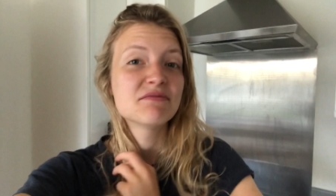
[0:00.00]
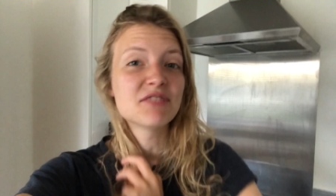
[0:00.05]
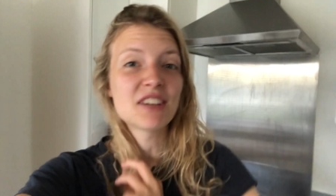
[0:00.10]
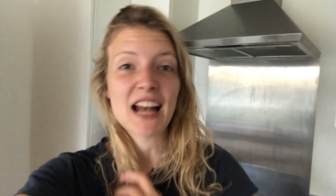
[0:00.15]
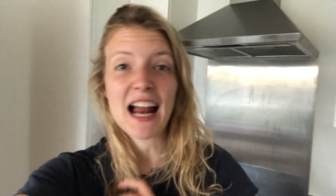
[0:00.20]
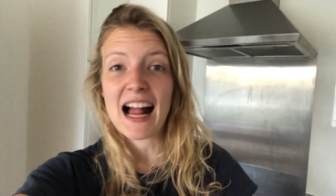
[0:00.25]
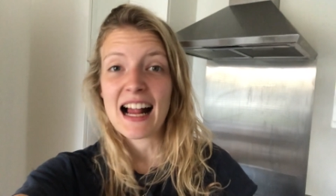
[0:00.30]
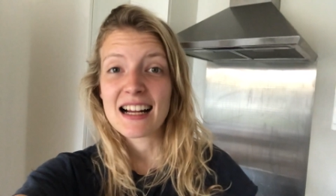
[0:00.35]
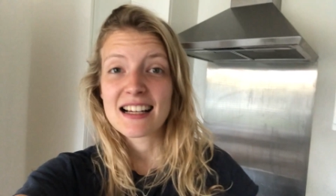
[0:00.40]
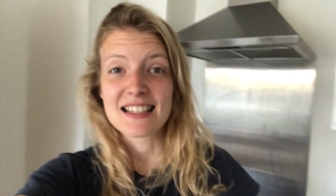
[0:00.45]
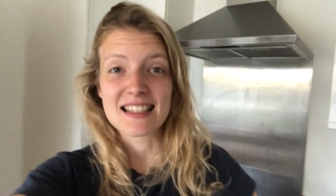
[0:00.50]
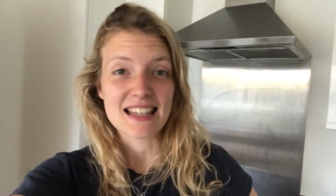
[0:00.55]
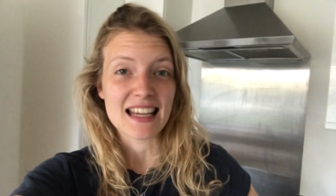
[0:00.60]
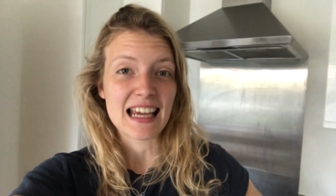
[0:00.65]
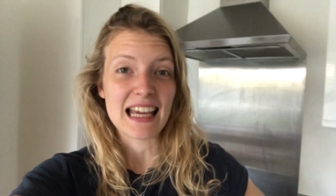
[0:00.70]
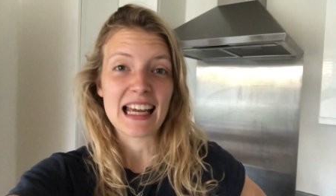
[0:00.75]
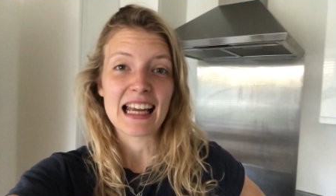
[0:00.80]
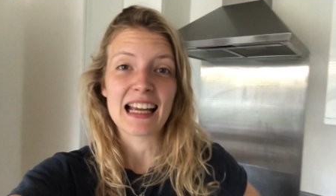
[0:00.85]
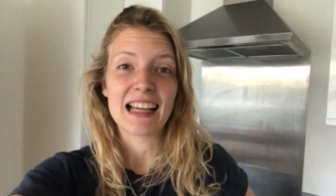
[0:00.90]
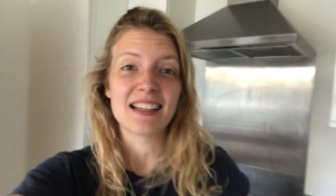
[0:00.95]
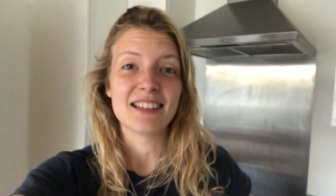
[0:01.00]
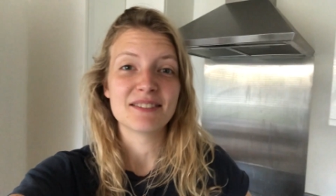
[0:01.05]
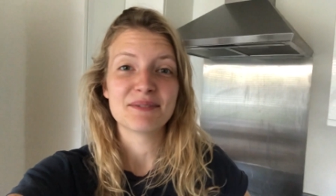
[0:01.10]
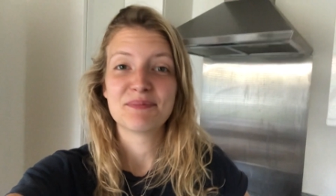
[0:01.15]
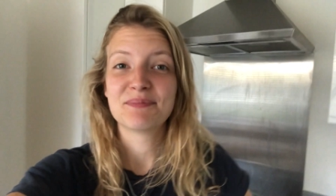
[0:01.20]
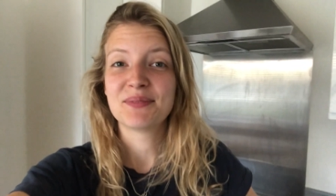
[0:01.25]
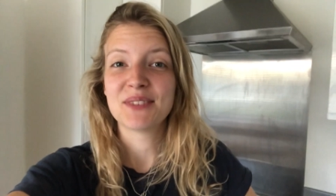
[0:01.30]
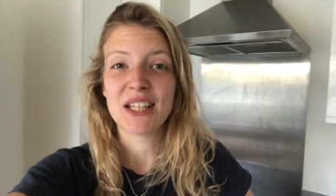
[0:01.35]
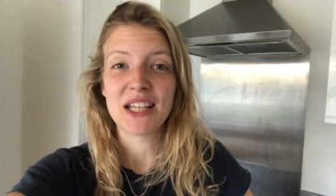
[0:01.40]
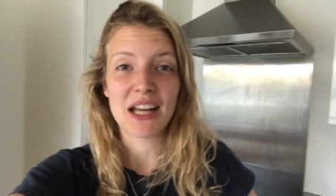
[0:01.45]

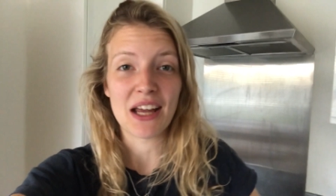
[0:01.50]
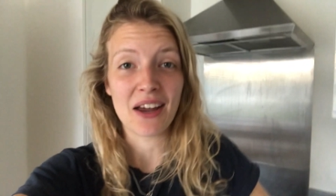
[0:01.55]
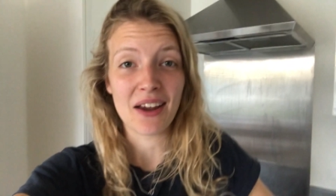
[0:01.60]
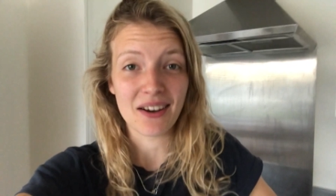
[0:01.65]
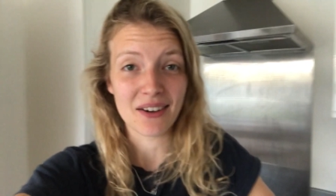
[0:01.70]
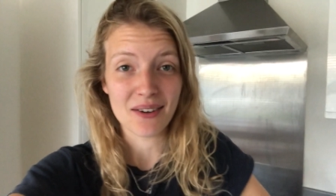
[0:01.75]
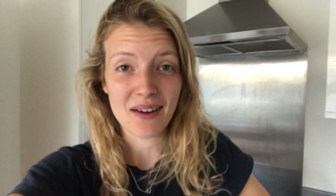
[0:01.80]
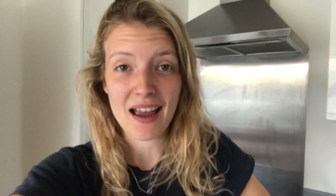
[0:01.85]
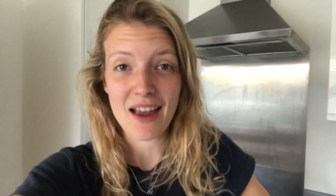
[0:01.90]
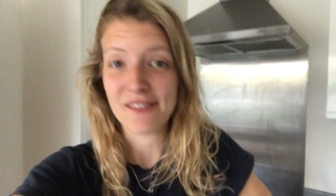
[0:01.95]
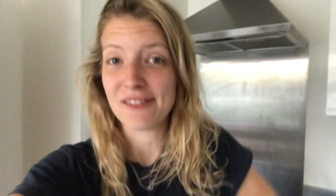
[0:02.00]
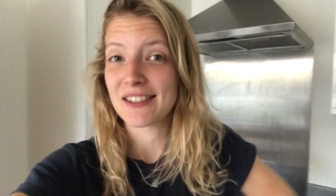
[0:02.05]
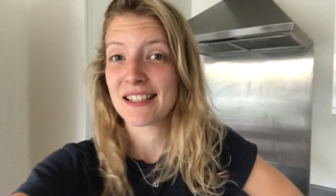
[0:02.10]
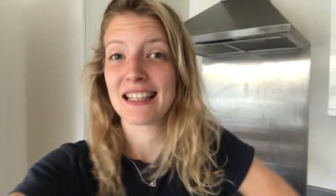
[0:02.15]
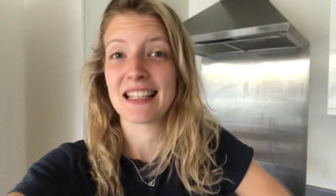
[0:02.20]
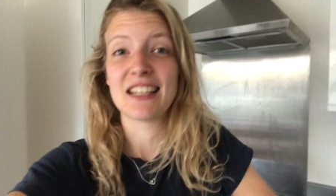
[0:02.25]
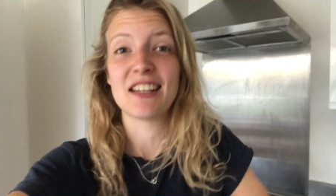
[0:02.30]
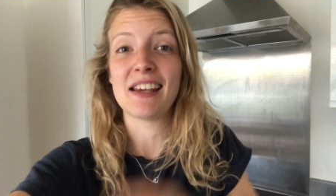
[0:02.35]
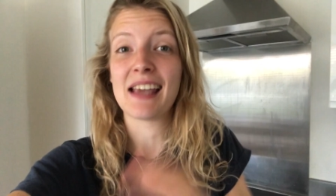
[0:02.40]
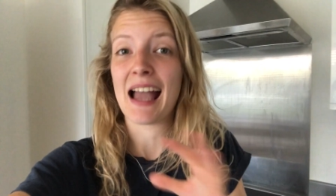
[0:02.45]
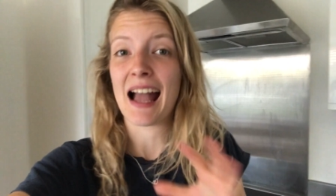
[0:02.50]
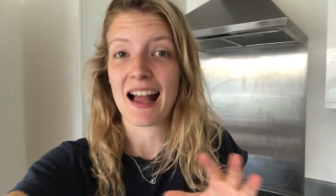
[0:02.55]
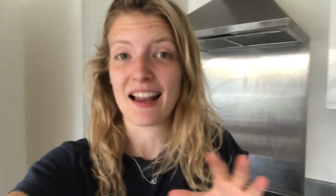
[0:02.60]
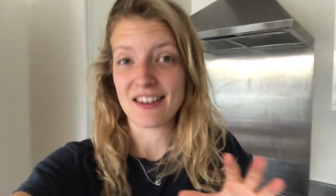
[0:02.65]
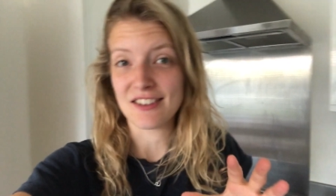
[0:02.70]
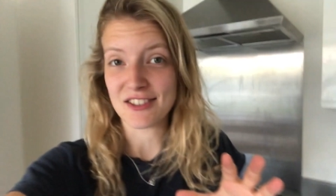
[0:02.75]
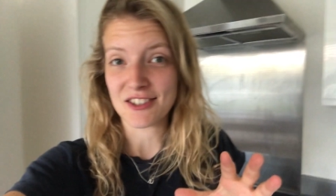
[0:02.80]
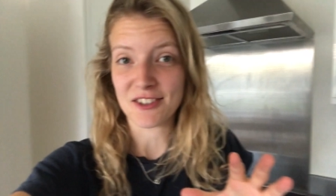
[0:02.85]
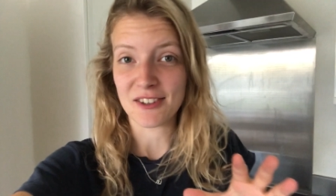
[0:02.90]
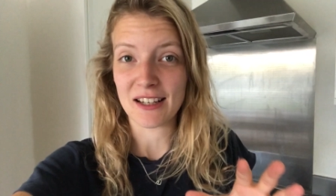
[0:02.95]
relaxing, you know, everything you
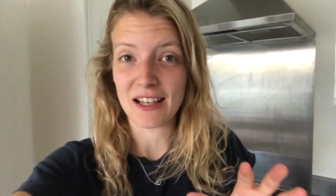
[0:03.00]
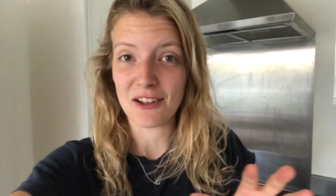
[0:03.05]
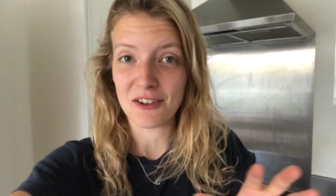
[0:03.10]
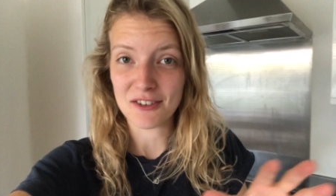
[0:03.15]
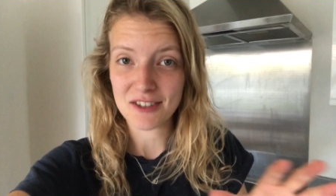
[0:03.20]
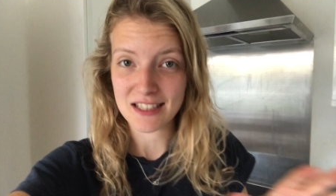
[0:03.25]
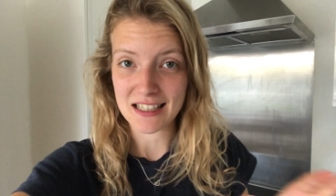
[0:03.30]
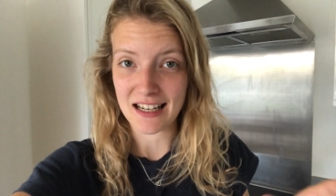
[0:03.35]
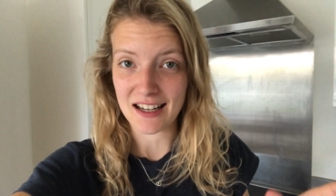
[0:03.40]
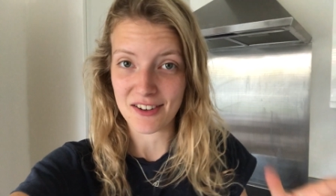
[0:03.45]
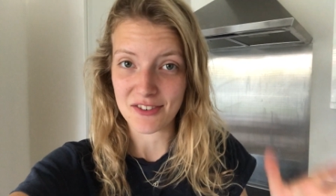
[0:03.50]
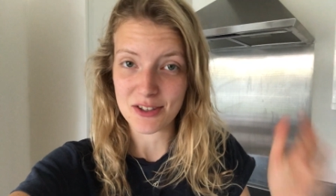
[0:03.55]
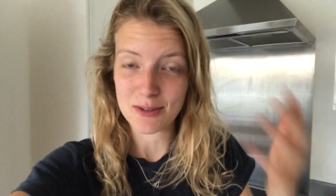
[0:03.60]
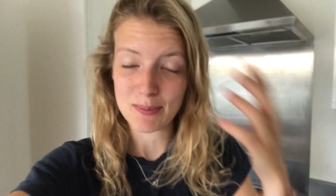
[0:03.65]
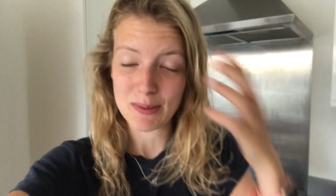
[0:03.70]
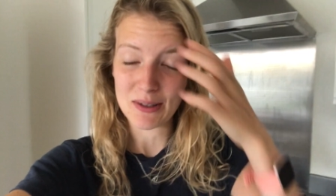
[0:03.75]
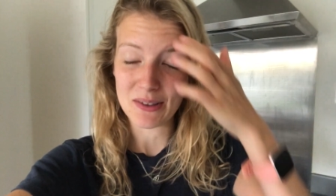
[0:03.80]
can do in lockdown to be